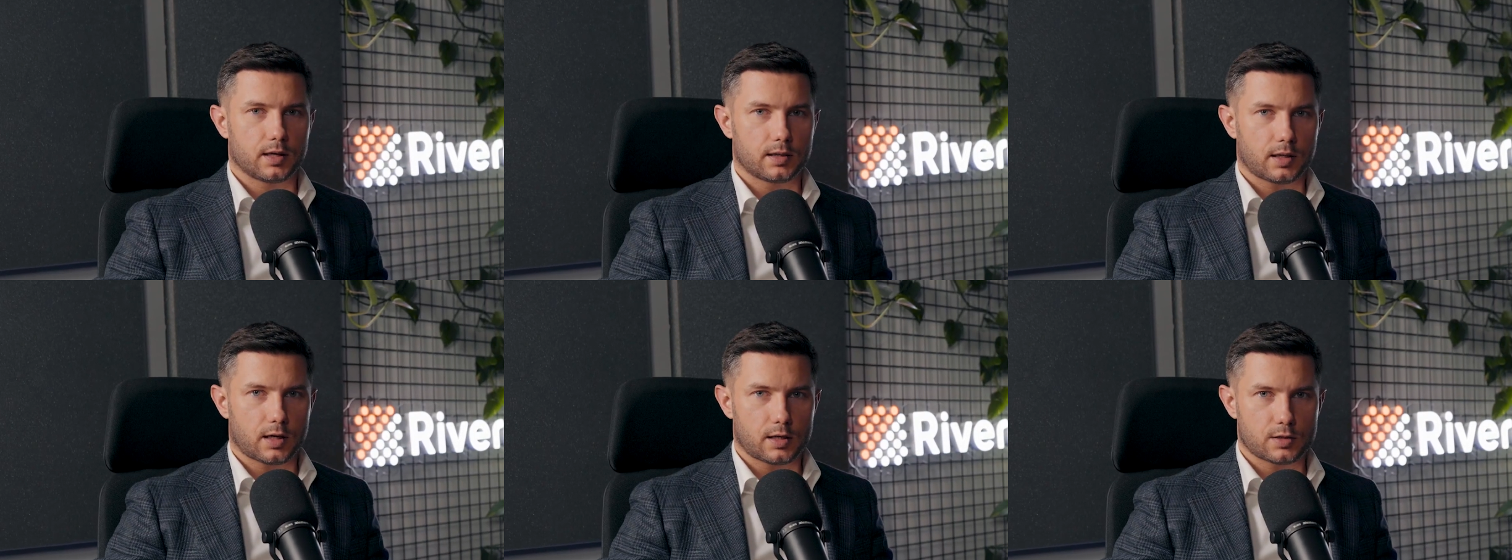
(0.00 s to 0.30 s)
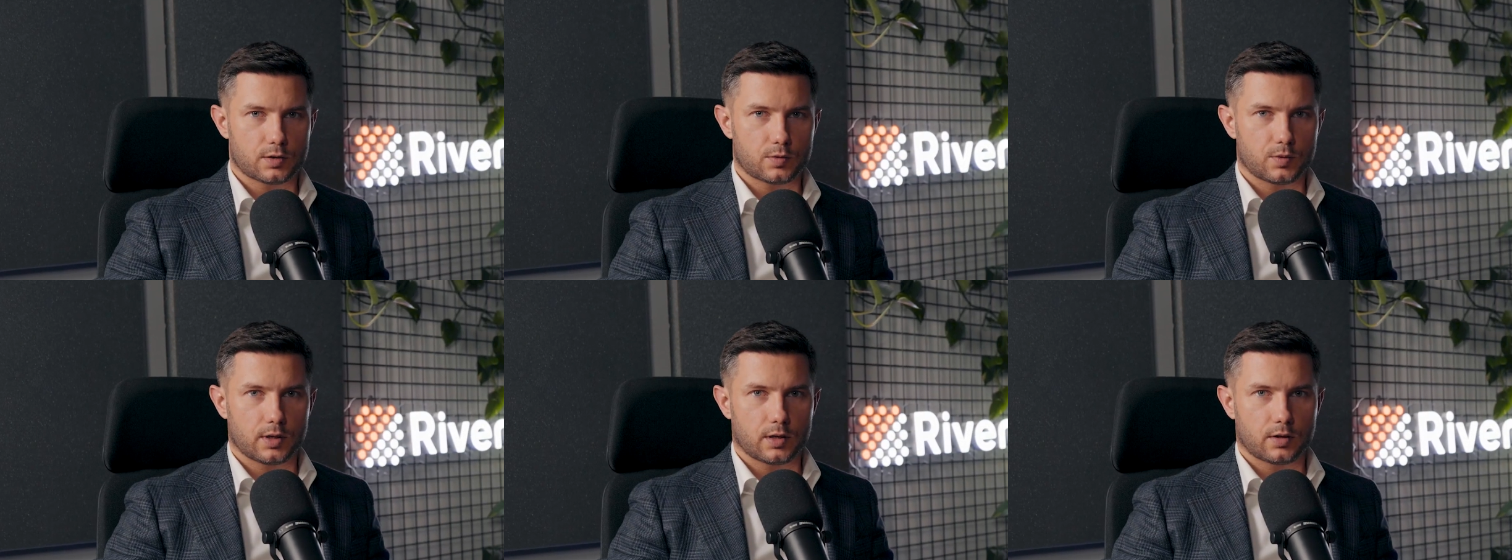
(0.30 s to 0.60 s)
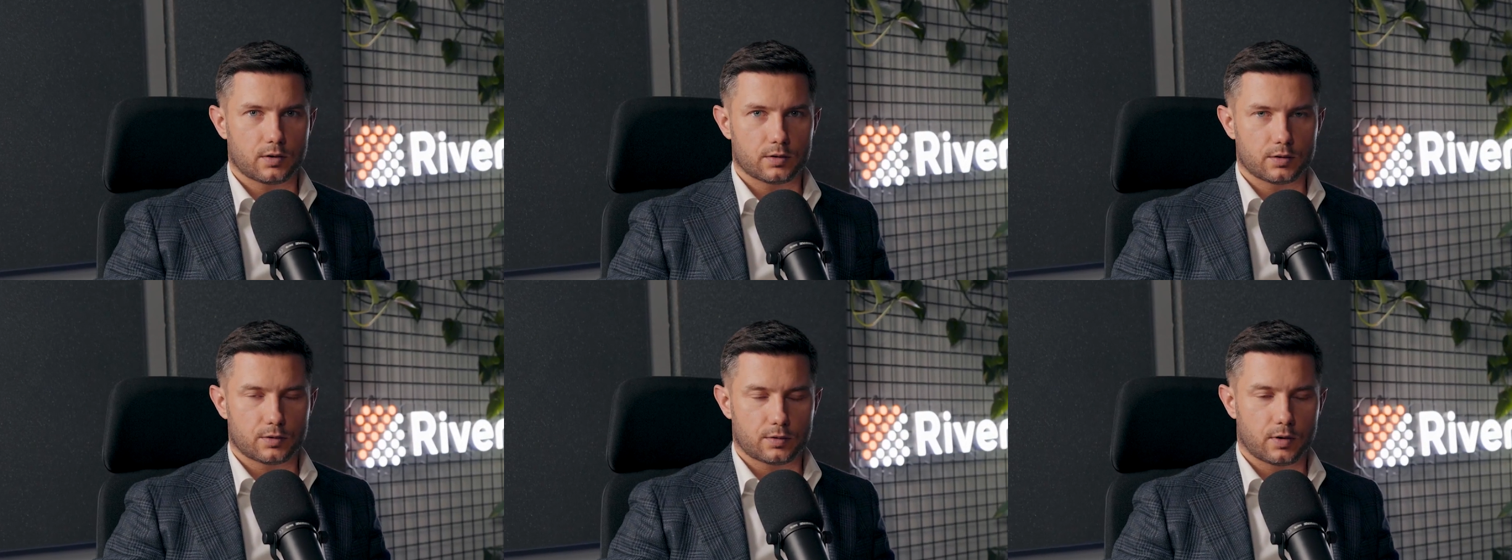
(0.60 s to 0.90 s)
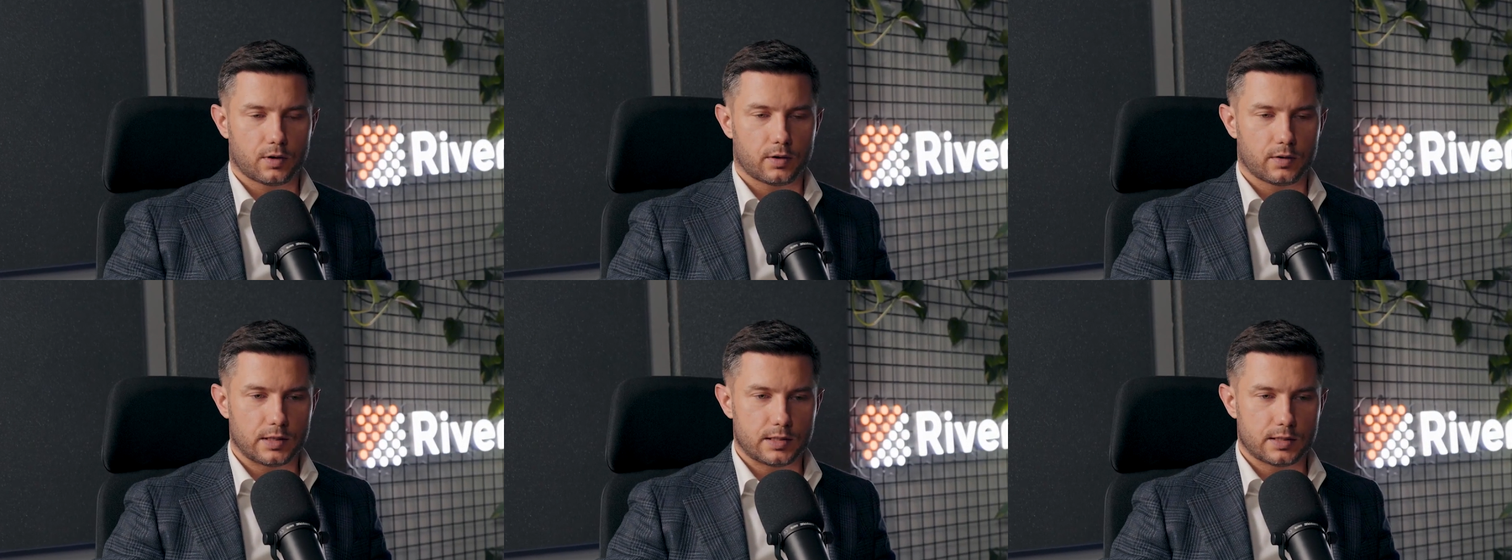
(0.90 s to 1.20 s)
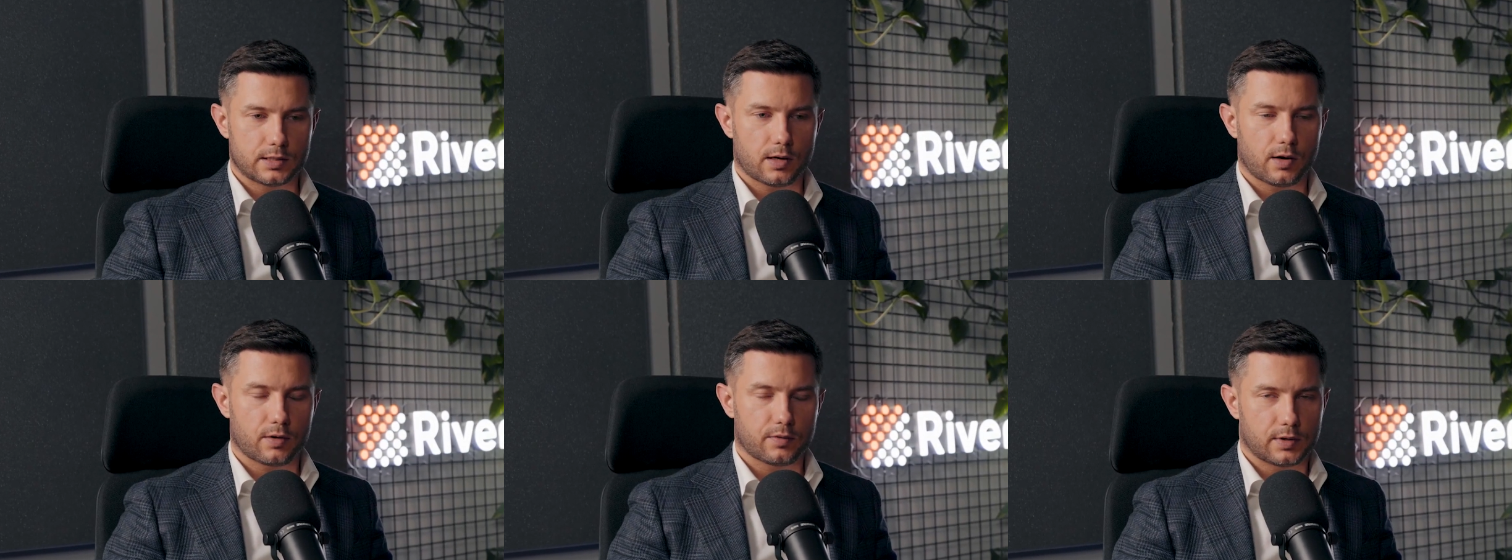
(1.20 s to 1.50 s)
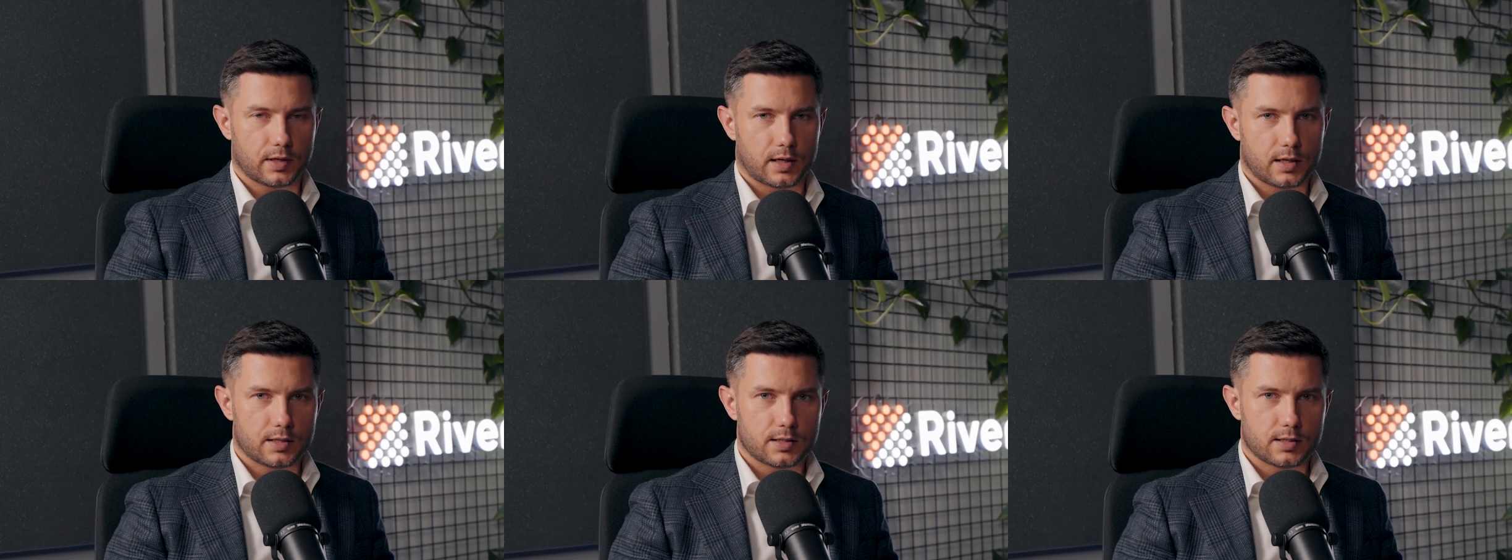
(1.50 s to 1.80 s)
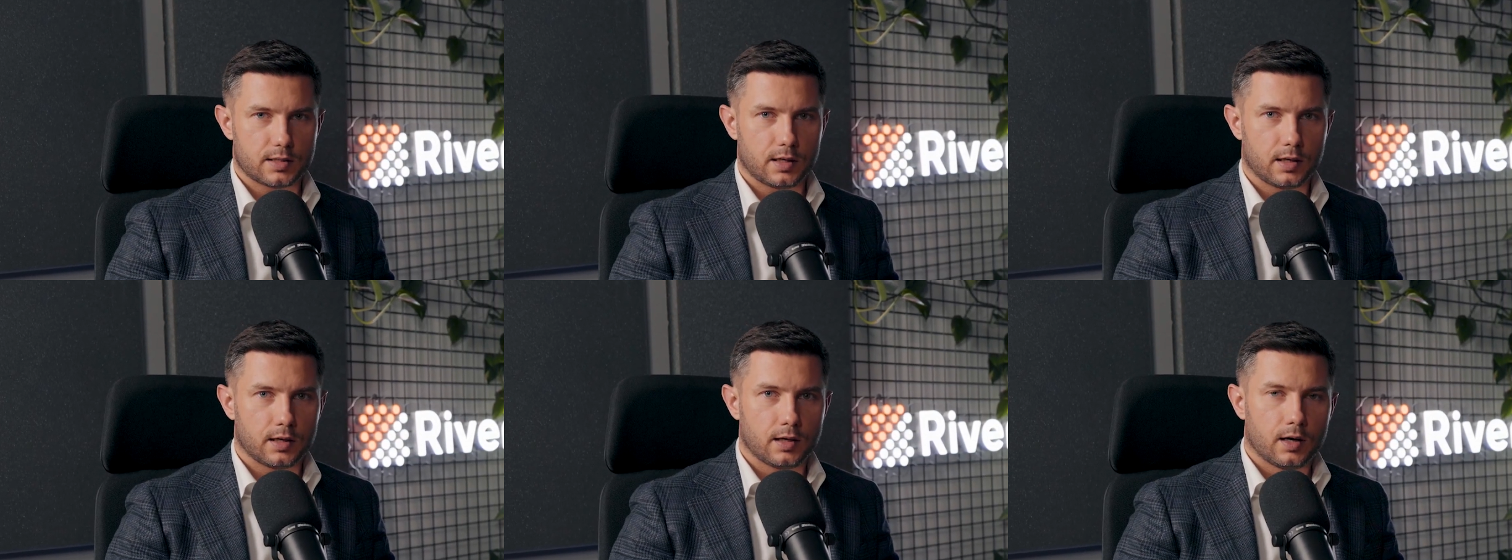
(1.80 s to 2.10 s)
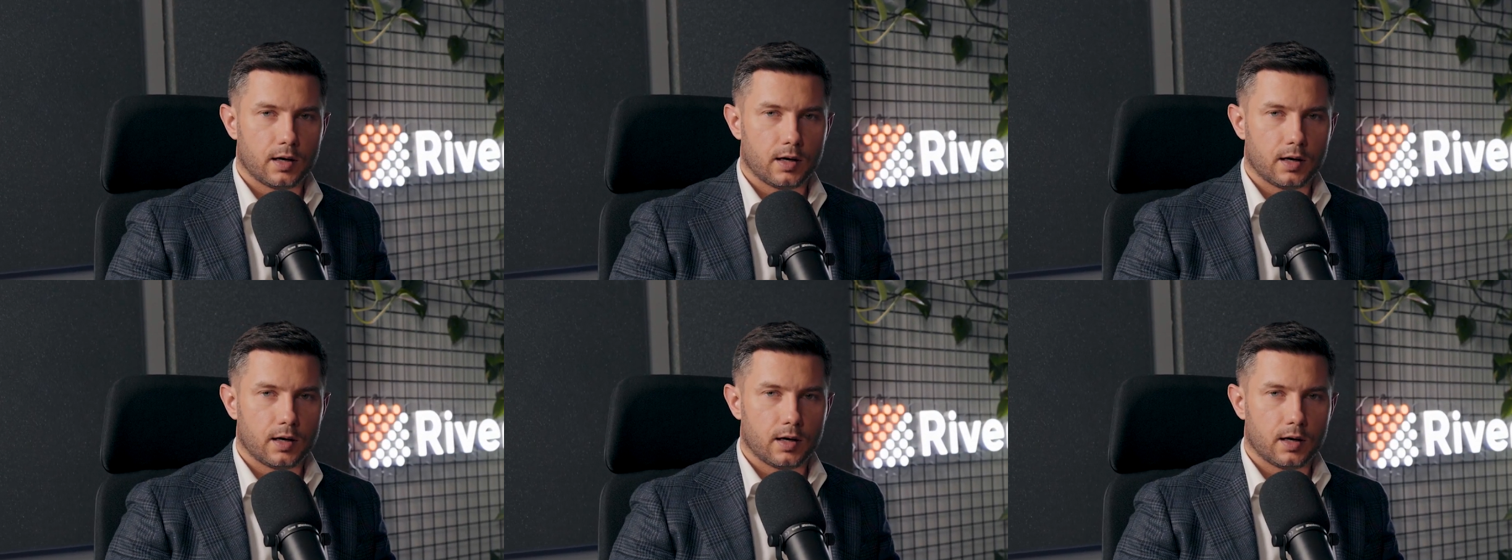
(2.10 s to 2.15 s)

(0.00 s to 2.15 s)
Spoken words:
touchscreen controller itself, the IC,